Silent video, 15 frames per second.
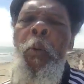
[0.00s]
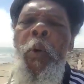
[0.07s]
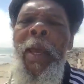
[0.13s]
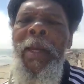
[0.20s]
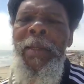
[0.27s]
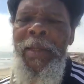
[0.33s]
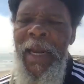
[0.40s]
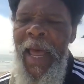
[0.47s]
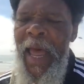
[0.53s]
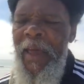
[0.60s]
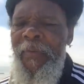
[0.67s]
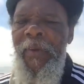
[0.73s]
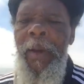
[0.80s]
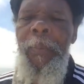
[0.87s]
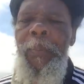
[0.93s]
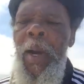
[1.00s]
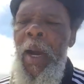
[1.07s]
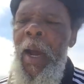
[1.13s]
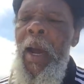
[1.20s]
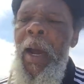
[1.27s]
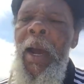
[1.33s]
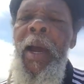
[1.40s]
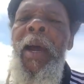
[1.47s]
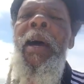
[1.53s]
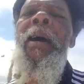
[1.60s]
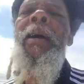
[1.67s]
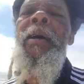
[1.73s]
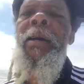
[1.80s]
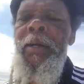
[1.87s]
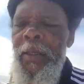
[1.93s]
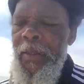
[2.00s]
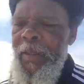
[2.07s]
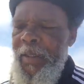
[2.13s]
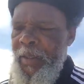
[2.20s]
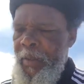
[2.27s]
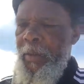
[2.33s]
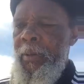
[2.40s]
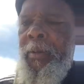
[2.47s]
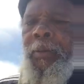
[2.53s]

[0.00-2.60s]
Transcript: a wings like the birds.